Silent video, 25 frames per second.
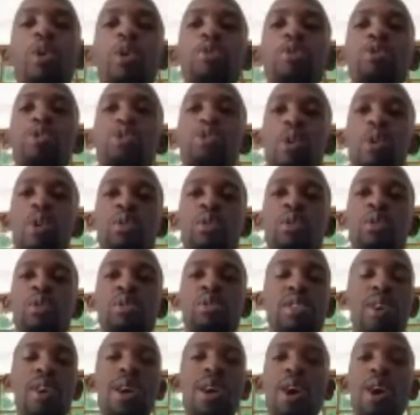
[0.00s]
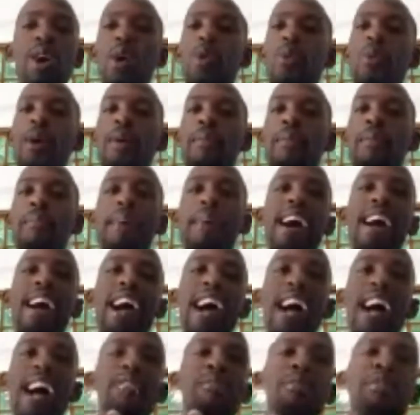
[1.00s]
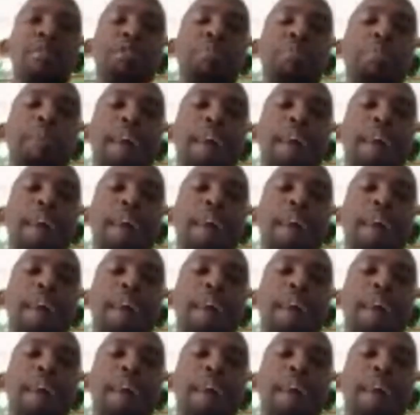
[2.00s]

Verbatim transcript: from tra training, also I have to do like